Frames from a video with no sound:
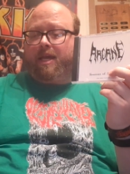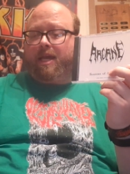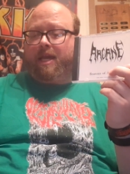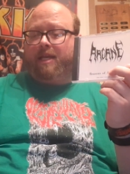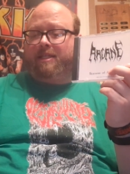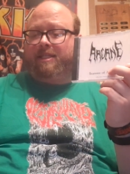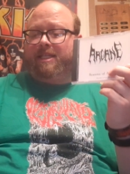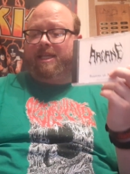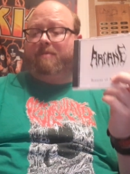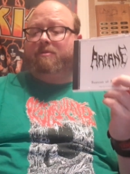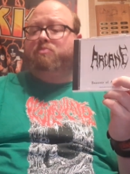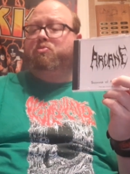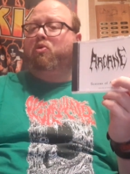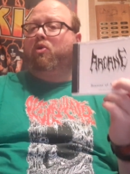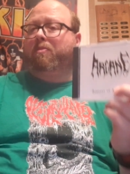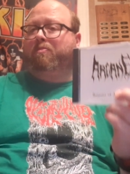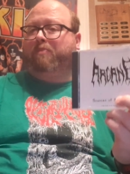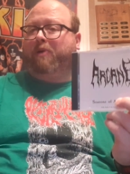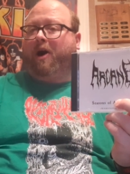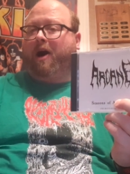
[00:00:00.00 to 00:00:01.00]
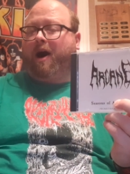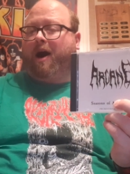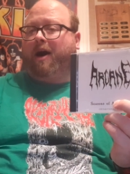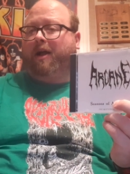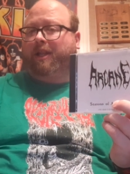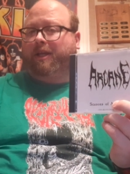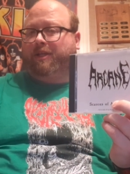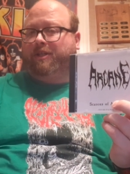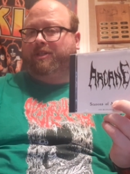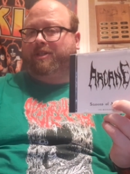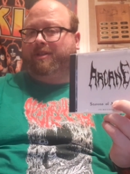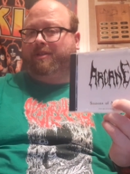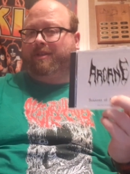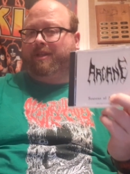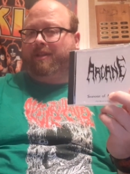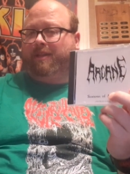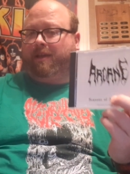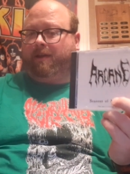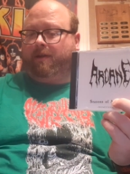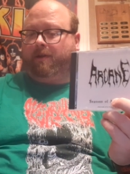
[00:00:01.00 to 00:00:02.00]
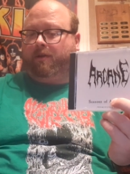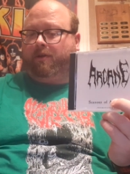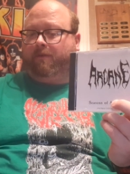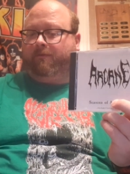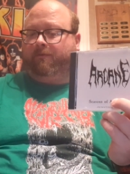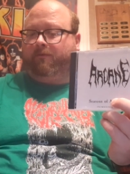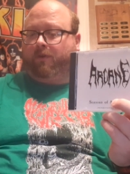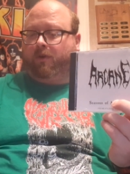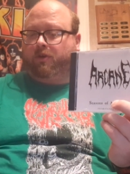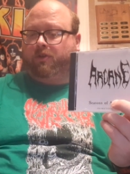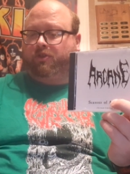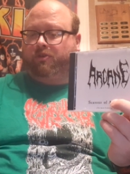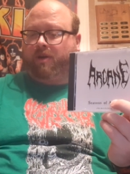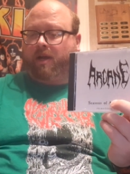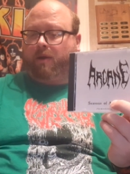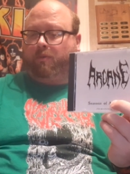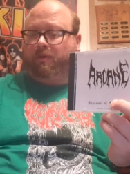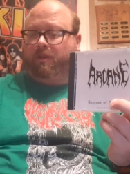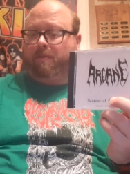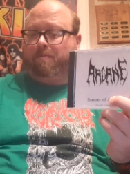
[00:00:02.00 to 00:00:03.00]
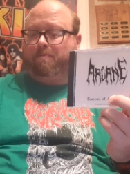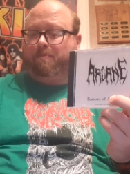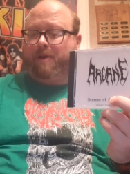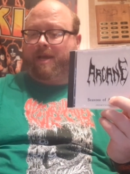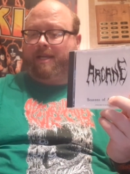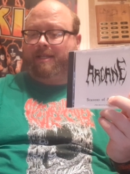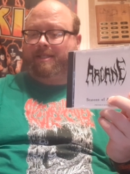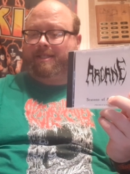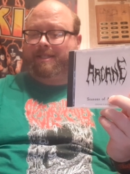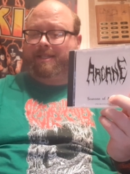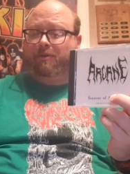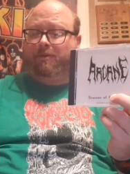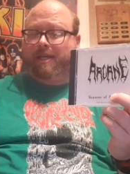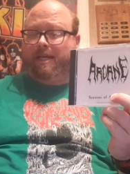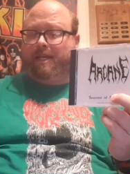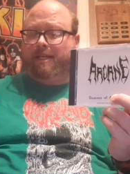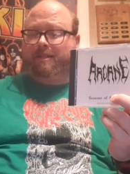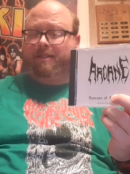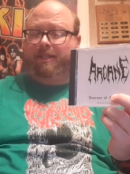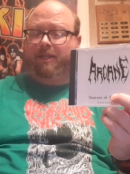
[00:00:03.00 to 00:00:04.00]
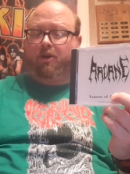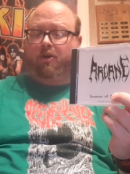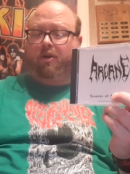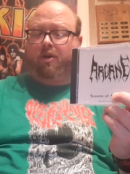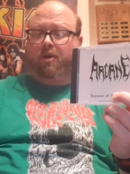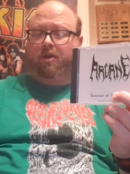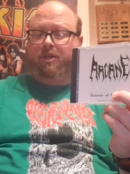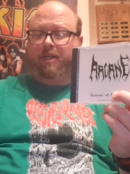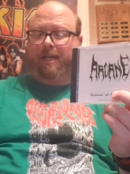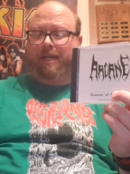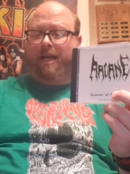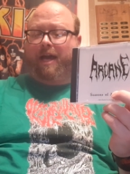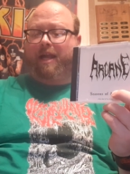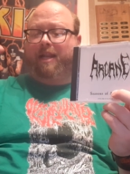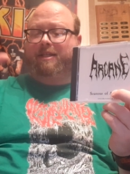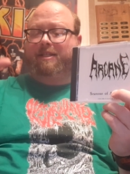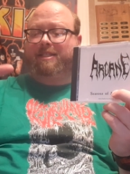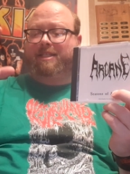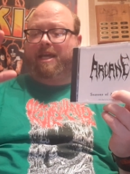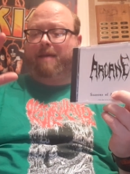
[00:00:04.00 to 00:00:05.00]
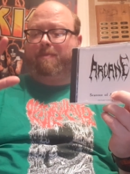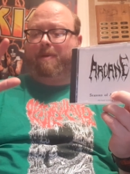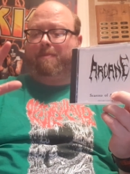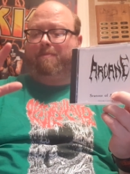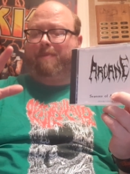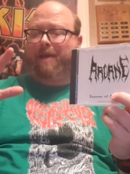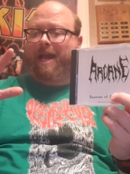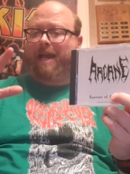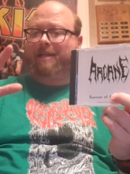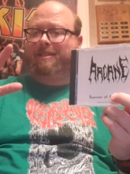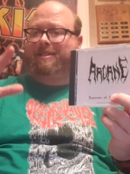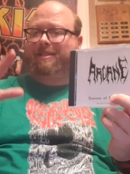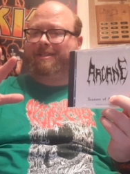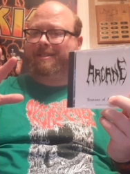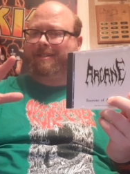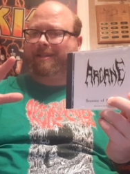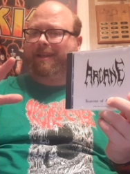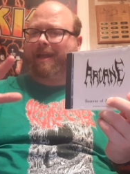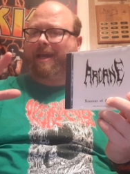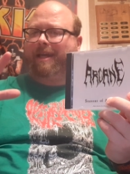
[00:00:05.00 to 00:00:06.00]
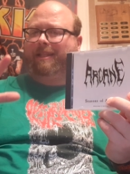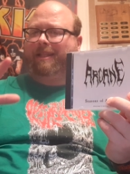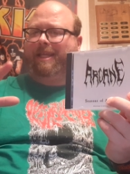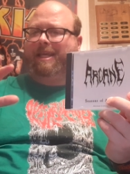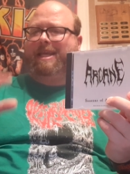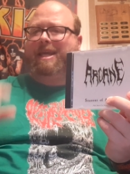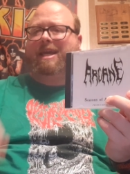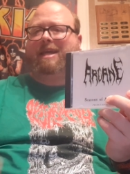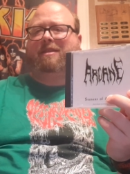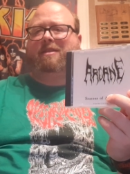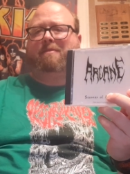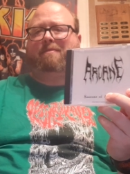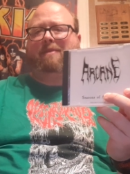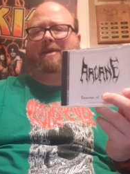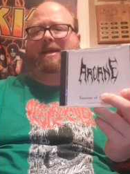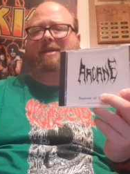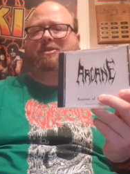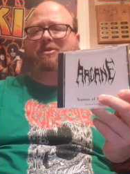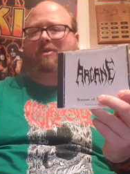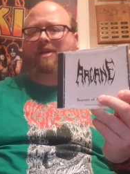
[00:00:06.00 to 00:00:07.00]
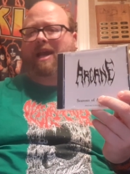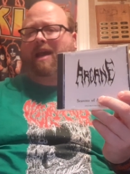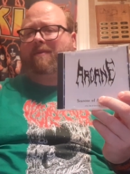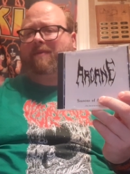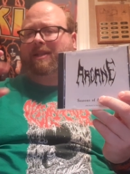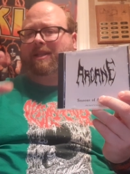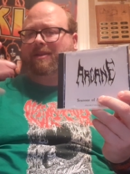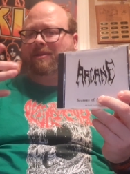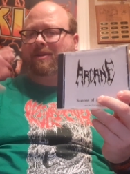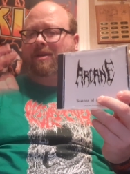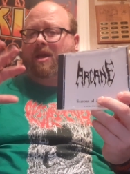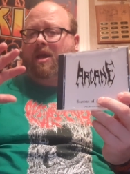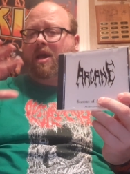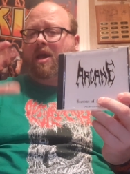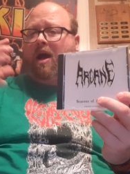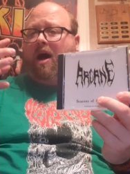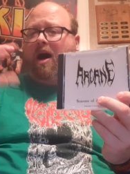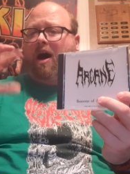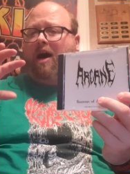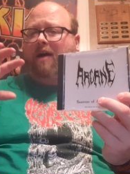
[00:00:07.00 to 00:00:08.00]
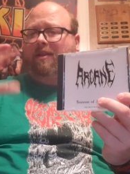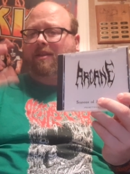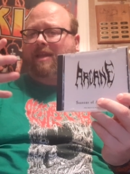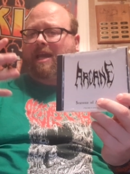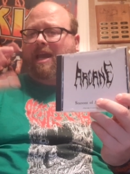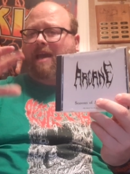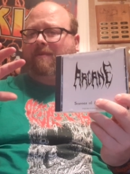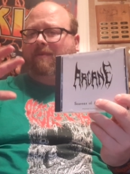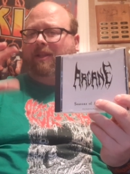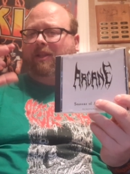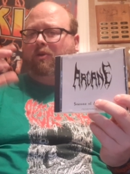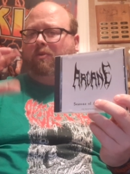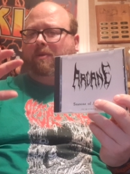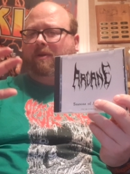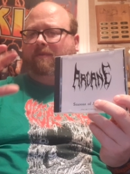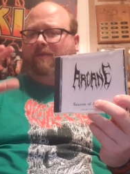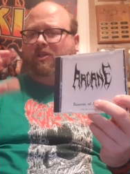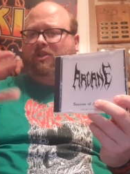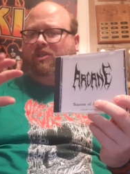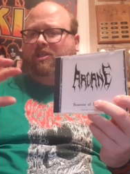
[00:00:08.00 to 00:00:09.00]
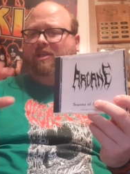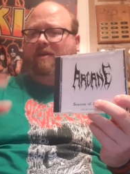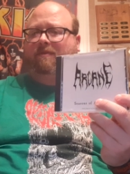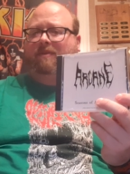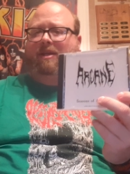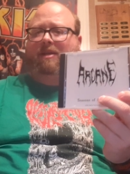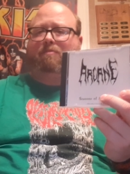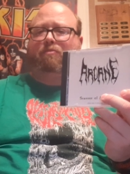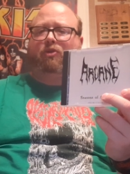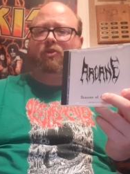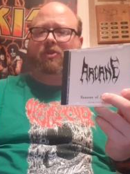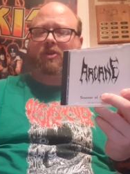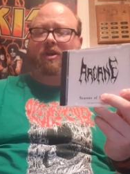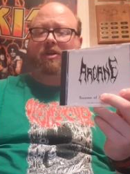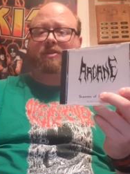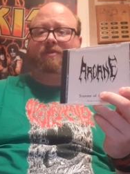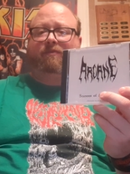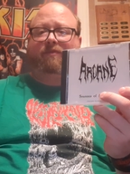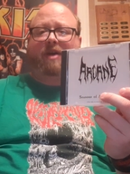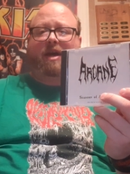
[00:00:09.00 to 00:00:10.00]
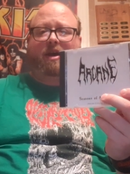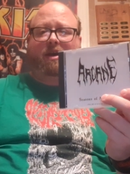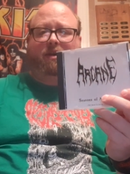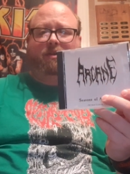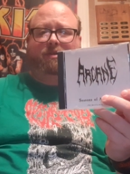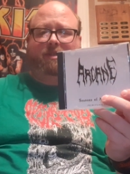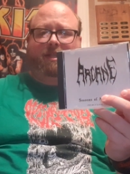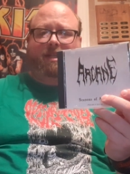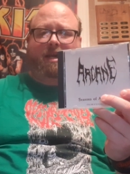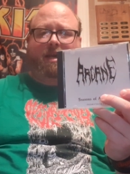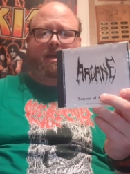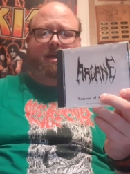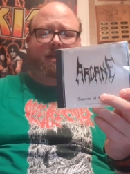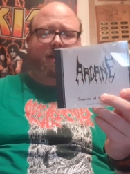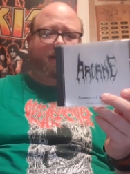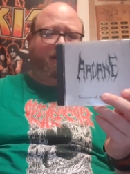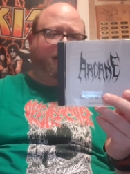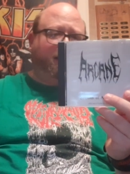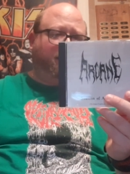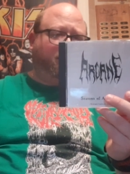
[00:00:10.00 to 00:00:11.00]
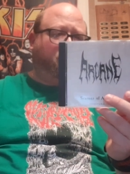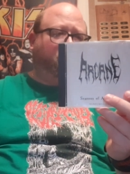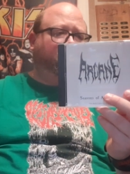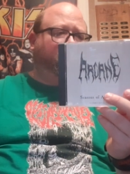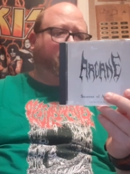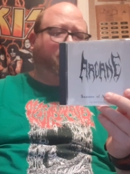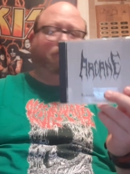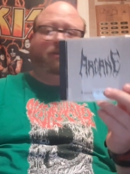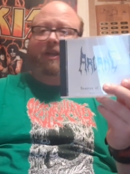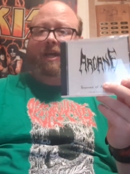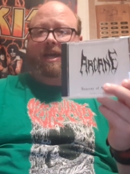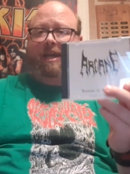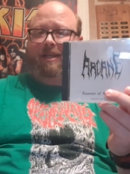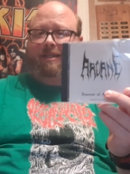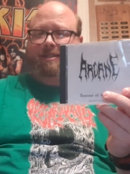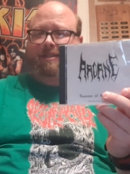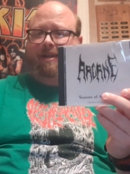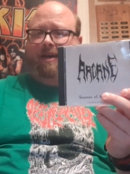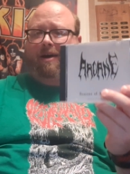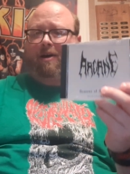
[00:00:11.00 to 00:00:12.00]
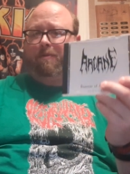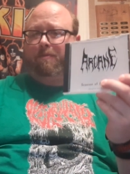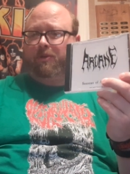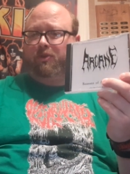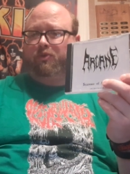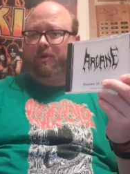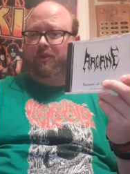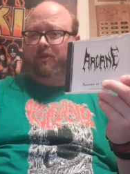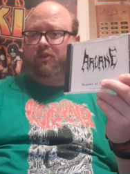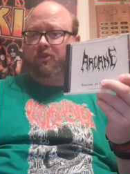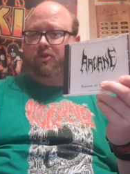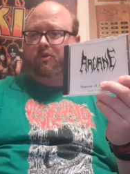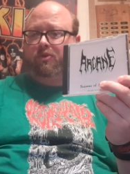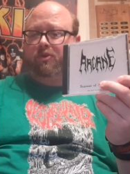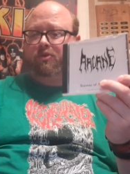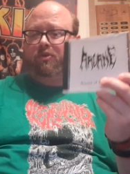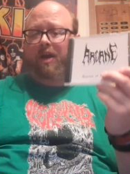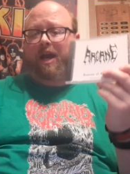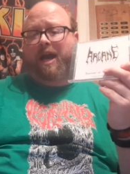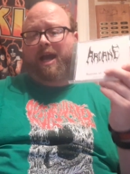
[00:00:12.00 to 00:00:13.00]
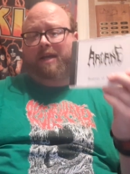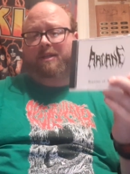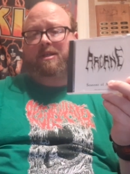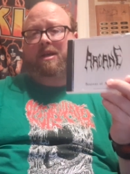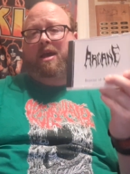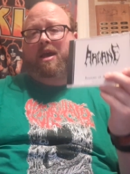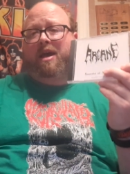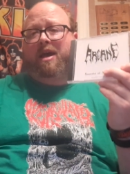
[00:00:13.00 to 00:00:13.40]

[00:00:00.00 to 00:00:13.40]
it seems more polished than the first track with the bass still easily heard yet kind of stepping back slightly in the mix so it's kind of odd that they have a little bit of a shift in production values and that and overall playing style between the two tracks